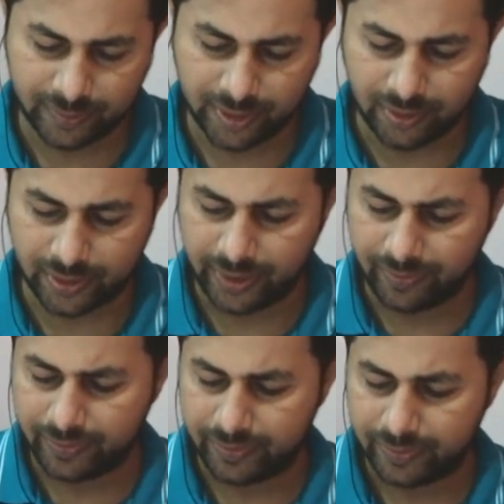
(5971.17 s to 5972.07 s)
Okay,
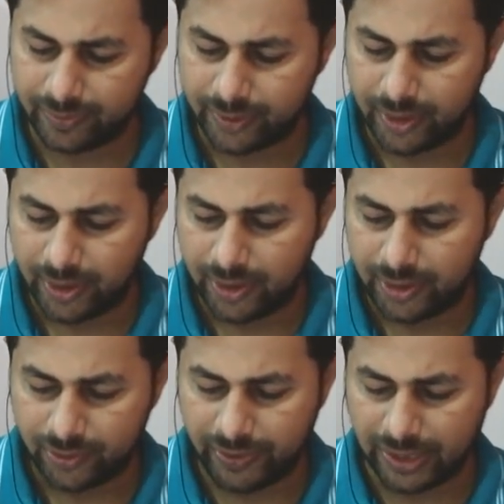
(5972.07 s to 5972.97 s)

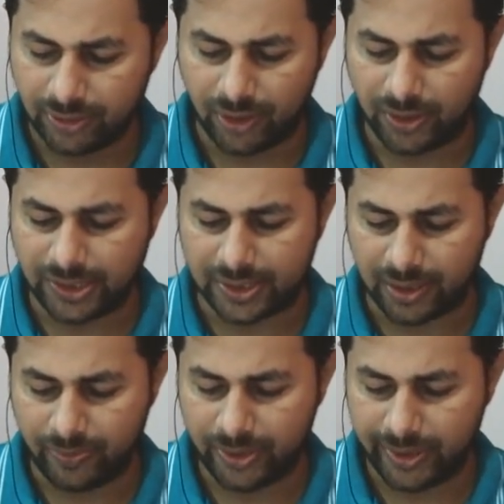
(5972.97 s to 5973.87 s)
so we can solve it
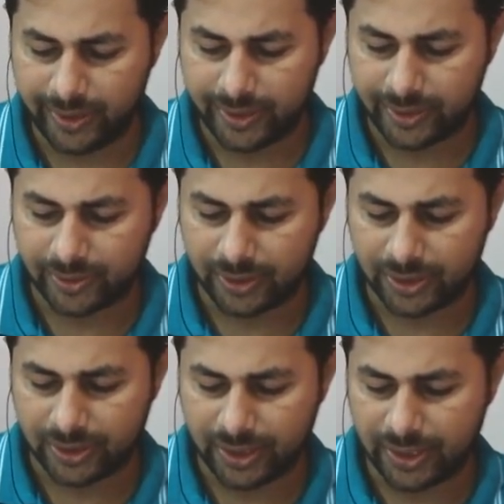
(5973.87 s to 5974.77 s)
roughly. So this
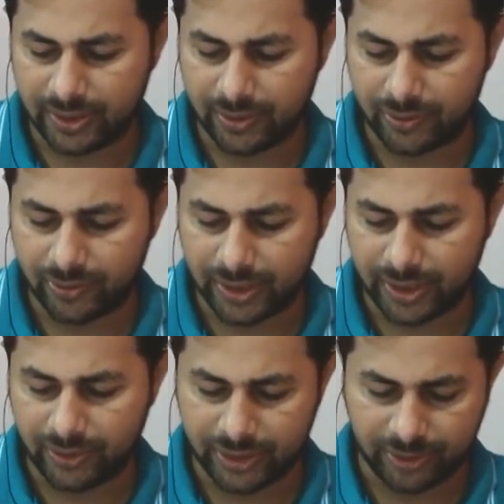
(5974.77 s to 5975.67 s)
thing would
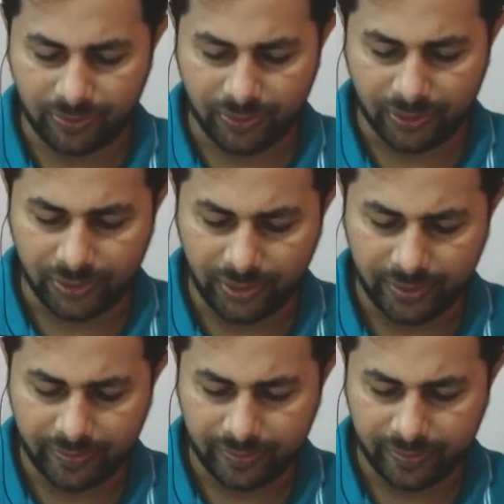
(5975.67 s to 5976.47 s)
give us 4,